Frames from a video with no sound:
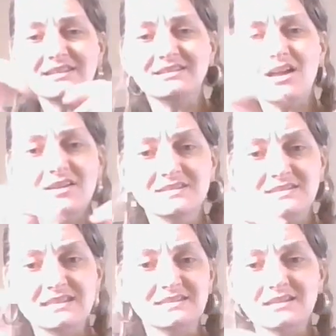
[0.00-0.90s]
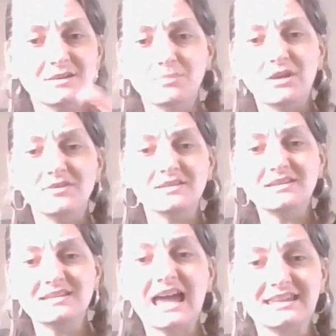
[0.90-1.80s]
this narcissistic abuse
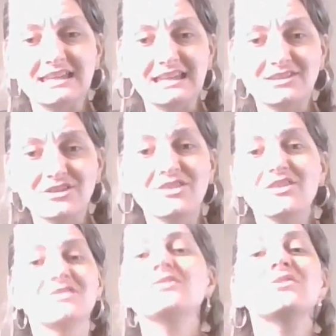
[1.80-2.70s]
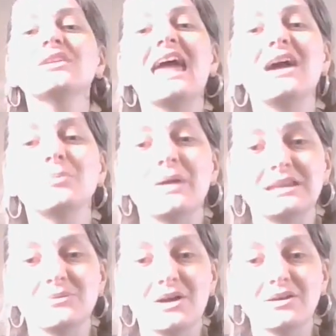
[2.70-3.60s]
and attacking each other, it's not going to help
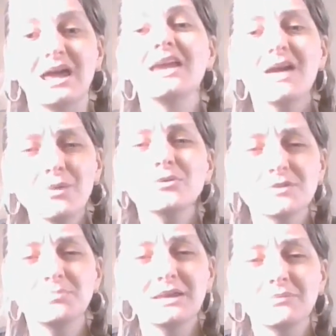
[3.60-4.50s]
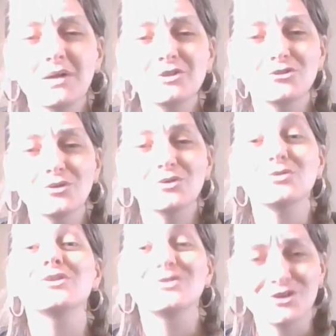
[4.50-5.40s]
anyone. And I will speak my
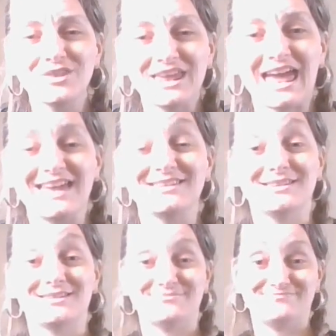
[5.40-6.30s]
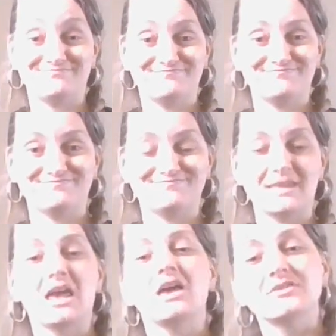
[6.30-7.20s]
truth to the end.
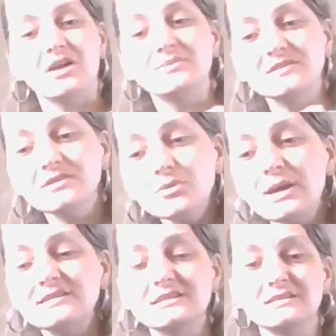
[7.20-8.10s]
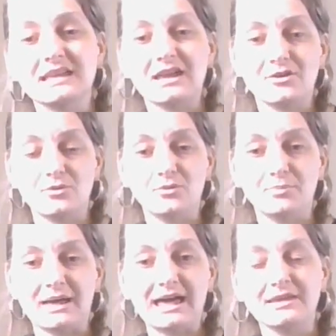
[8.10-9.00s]
So I'm still waiting to get a call
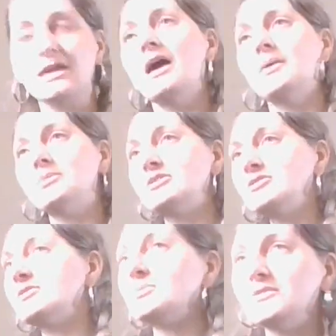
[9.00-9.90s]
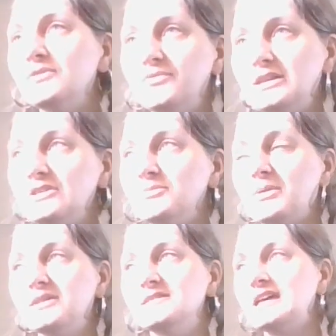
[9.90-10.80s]
back, but I just want to finish by